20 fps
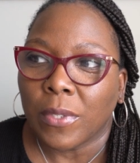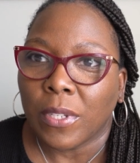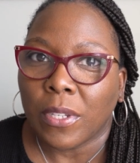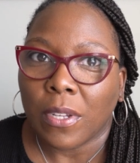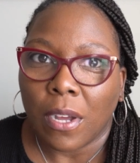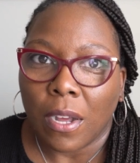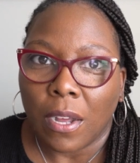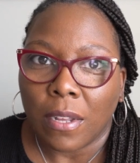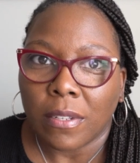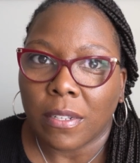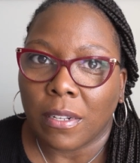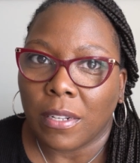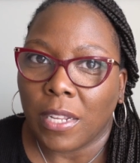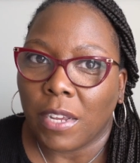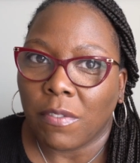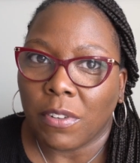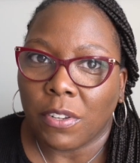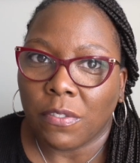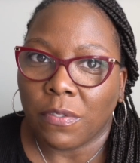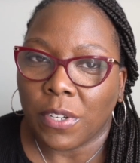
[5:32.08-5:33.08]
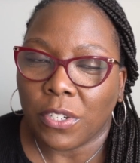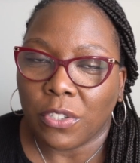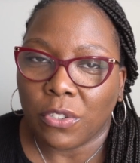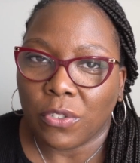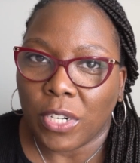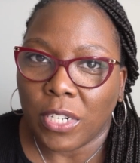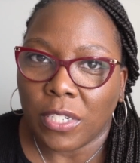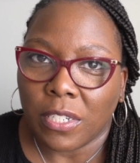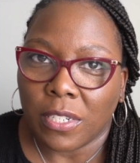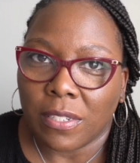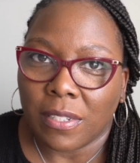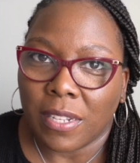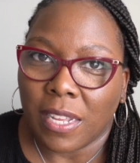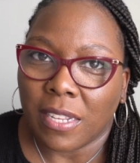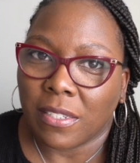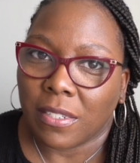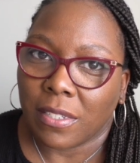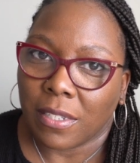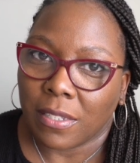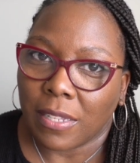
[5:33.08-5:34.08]
cause a level of frustration
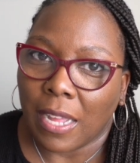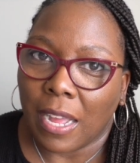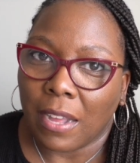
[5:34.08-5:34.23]
that's just